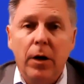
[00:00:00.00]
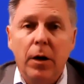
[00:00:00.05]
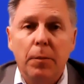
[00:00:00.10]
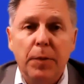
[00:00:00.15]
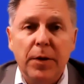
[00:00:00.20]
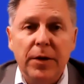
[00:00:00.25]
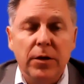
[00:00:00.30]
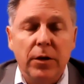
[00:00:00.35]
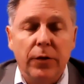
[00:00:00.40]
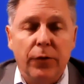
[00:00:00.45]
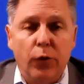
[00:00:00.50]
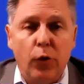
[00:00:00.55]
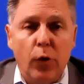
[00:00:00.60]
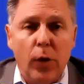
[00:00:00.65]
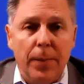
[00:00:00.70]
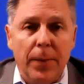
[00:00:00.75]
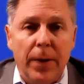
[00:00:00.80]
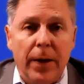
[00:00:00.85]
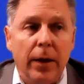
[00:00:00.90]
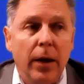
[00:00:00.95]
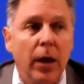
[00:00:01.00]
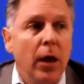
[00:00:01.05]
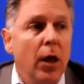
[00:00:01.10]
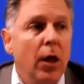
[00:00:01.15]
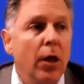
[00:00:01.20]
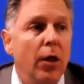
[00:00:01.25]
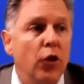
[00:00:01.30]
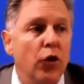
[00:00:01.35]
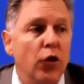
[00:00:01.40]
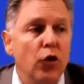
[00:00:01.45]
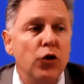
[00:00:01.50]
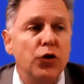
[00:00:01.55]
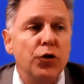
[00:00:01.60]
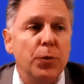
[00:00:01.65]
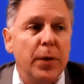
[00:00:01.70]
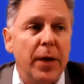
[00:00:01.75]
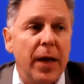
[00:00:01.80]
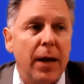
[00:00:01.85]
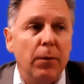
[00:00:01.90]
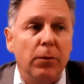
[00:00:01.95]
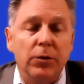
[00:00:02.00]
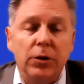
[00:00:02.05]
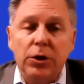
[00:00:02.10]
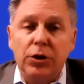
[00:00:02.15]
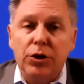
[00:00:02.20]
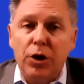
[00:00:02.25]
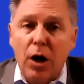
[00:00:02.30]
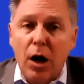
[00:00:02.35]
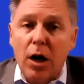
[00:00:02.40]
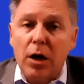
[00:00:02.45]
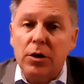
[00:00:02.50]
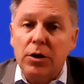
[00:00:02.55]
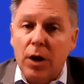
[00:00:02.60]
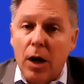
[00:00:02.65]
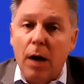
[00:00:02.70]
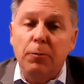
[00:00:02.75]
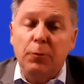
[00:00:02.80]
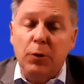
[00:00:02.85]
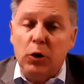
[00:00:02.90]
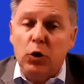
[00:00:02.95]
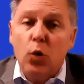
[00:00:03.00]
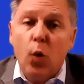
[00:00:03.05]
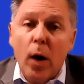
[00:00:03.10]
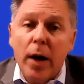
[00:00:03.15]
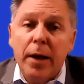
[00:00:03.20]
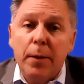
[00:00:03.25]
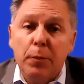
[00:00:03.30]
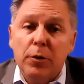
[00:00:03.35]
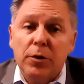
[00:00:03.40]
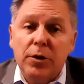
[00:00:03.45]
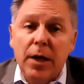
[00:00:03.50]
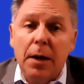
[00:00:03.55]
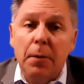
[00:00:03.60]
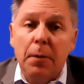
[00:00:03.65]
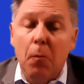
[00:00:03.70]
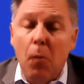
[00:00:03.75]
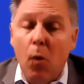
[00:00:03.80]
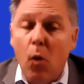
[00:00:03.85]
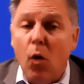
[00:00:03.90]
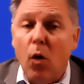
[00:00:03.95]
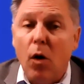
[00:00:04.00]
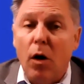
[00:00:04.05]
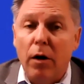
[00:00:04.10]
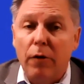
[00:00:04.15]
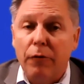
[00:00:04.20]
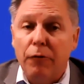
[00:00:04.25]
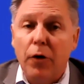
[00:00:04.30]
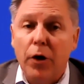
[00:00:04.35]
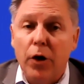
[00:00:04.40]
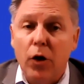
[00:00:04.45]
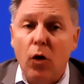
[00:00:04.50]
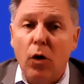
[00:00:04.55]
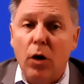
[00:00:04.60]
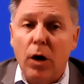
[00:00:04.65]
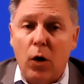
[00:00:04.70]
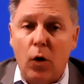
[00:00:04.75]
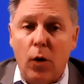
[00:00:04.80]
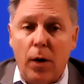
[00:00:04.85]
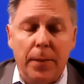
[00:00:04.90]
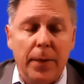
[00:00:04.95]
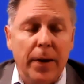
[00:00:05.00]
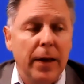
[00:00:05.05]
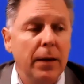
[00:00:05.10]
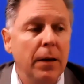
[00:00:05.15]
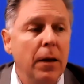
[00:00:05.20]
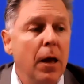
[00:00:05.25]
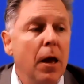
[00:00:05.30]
piece of equipment. You should be able to charge up to 20% more for your equipment